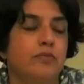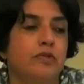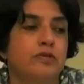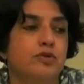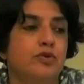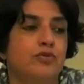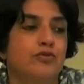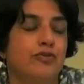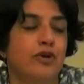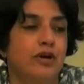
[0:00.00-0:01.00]
sort
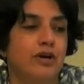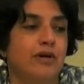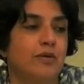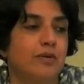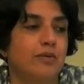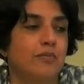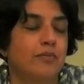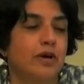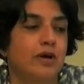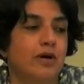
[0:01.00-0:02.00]
of
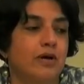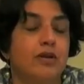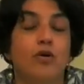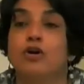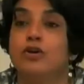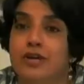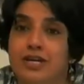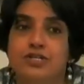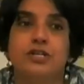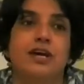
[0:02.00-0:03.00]

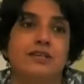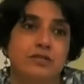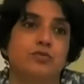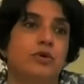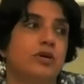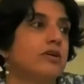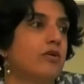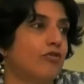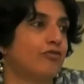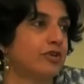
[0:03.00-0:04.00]
inauguration, as it were,
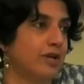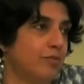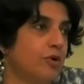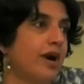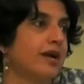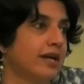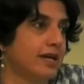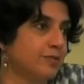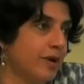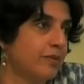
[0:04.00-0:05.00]
of the democratic
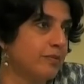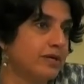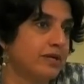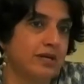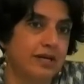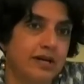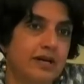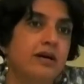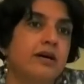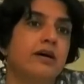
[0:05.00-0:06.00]
experiment in India,
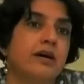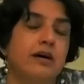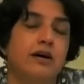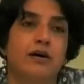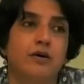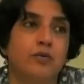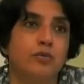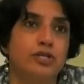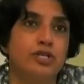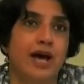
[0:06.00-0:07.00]

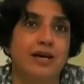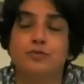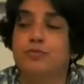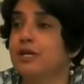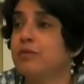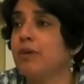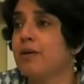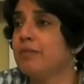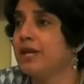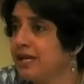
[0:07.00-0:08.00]
which has been by
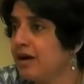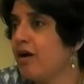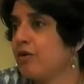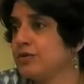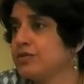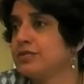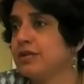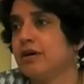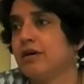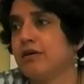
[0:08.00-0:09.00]
many counts
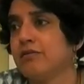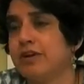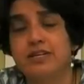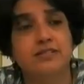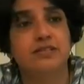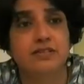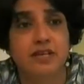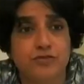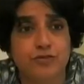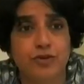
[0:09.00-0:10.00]
very
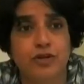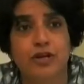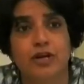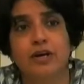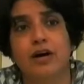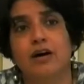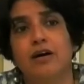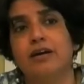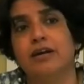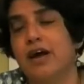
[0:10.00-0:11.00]
successful.
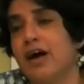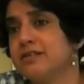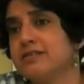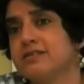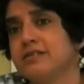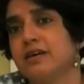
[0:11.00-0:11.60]
It has